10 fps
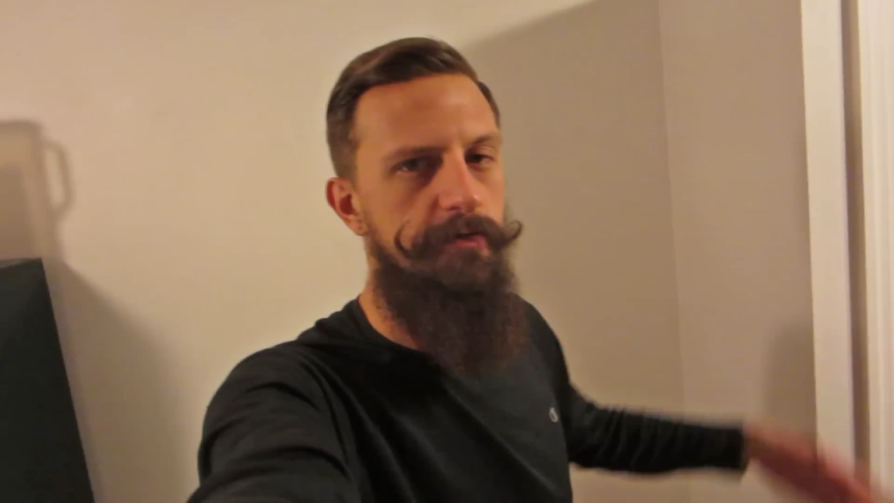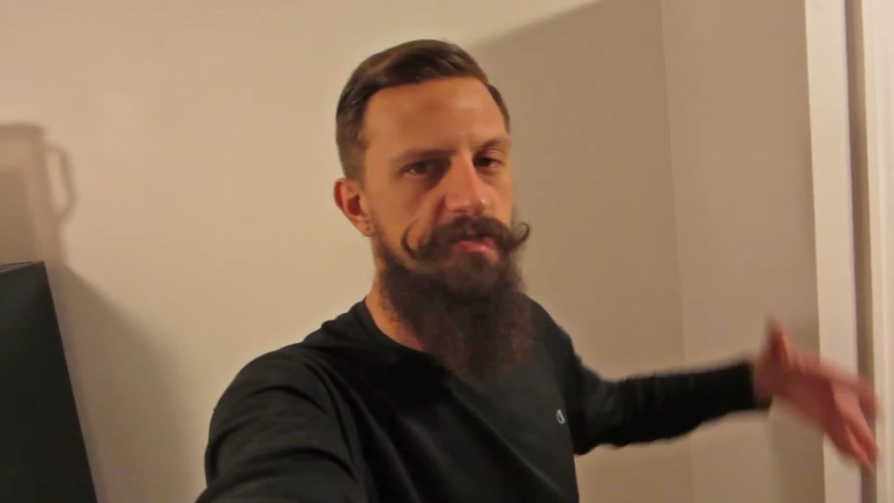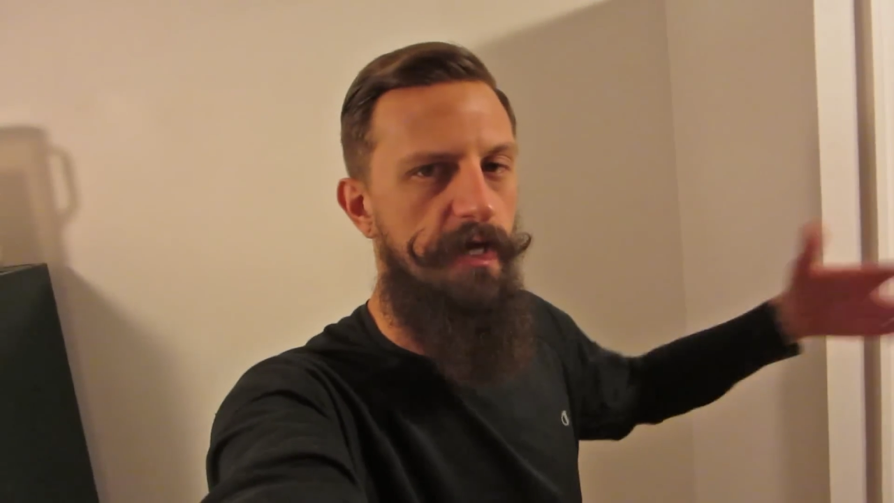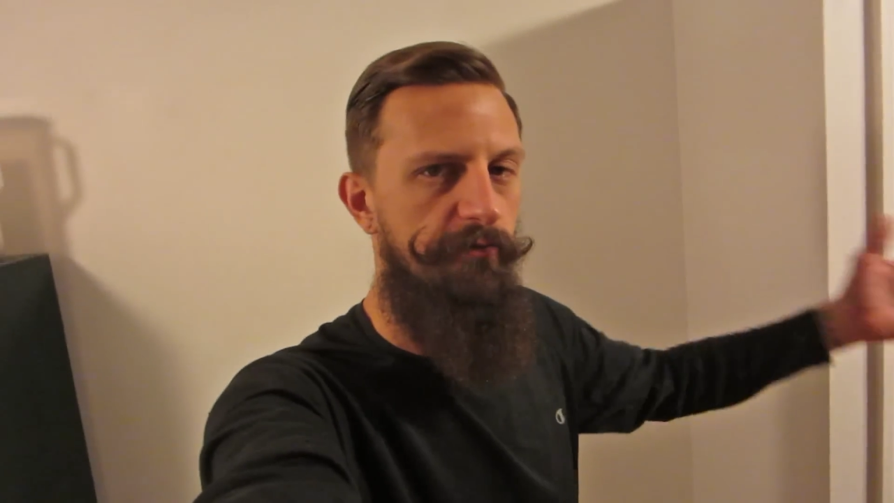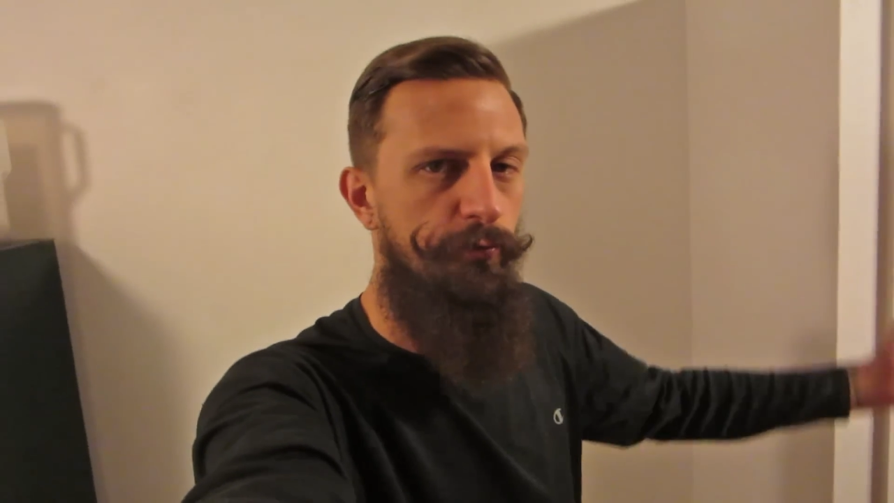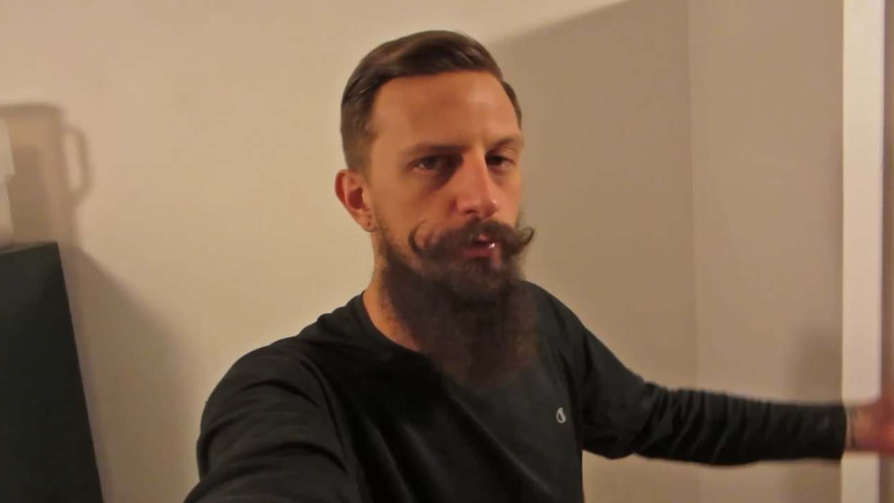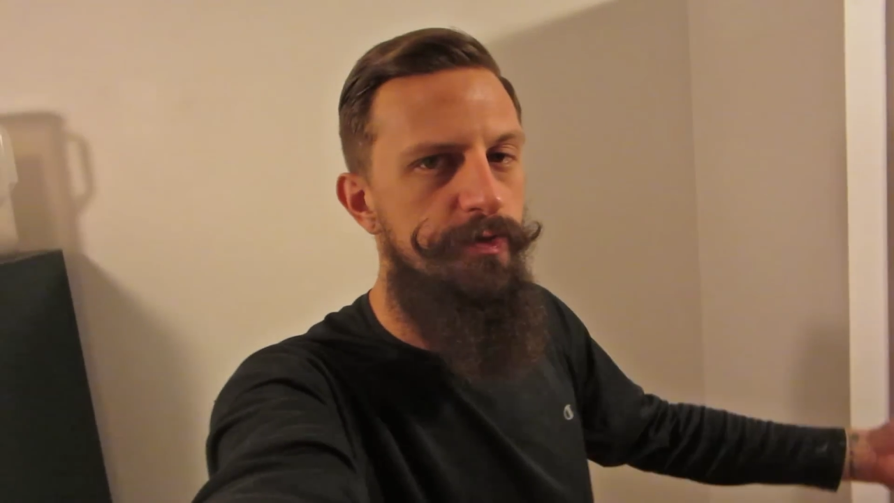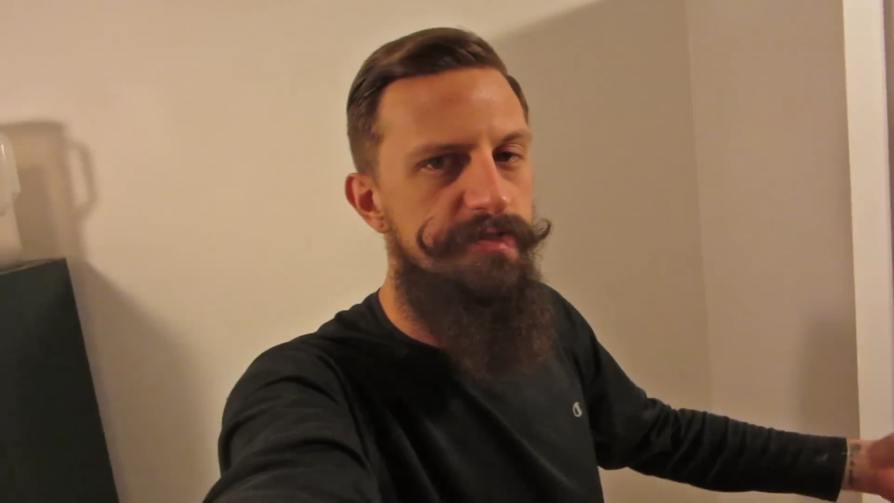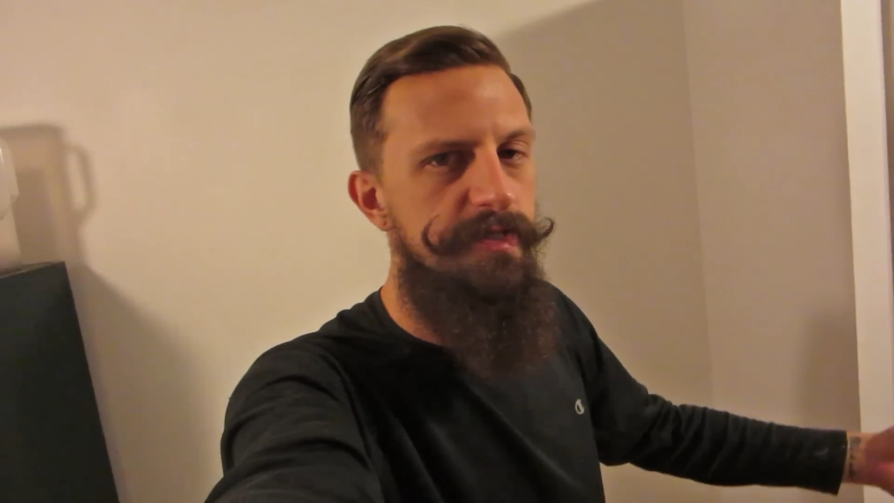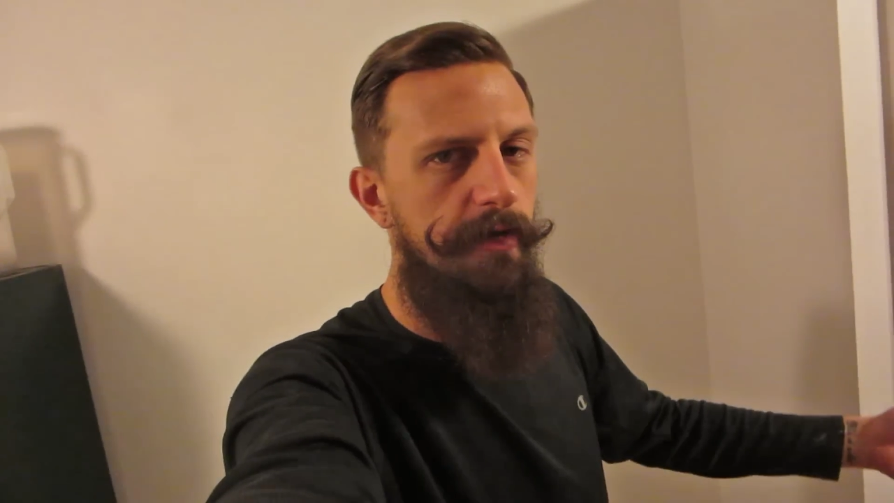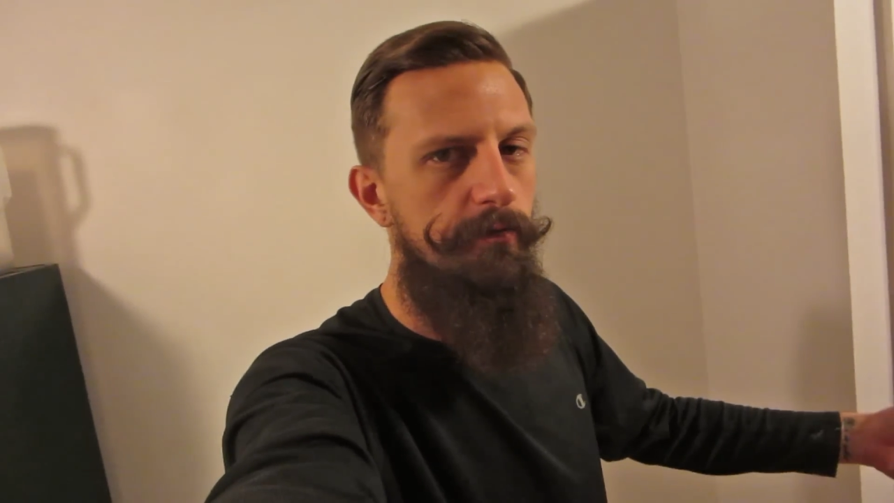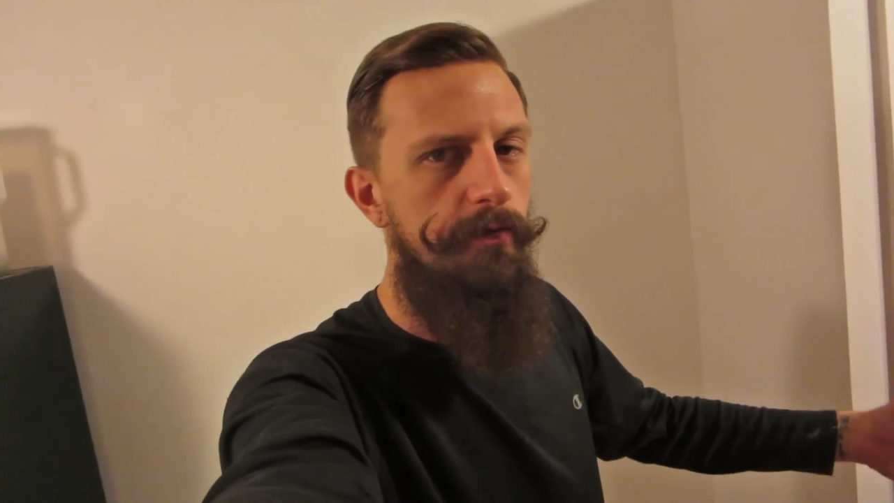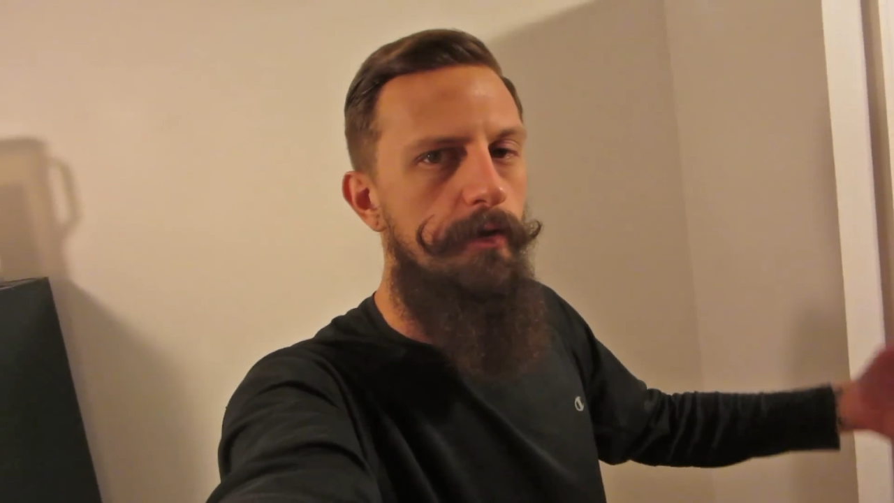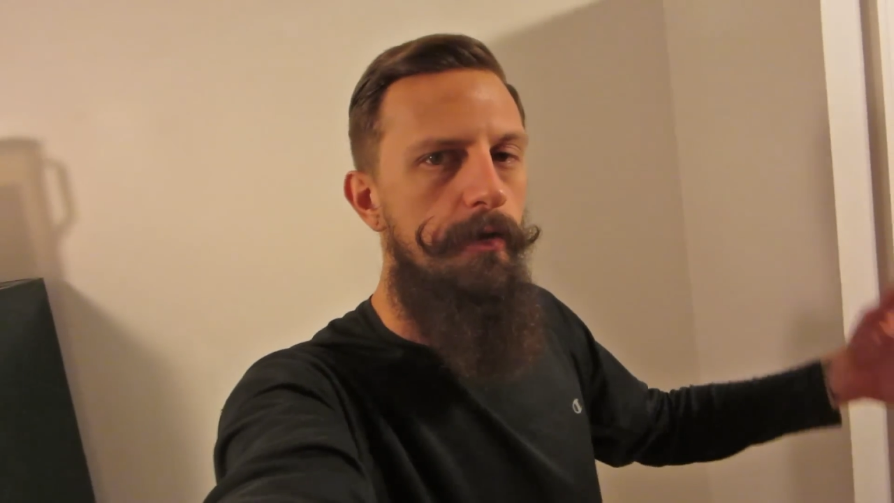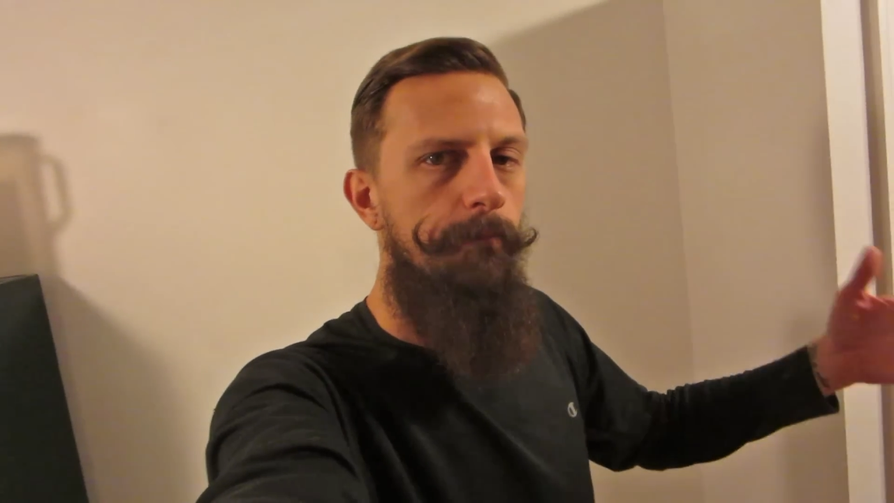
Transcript: It's kind of ruins now,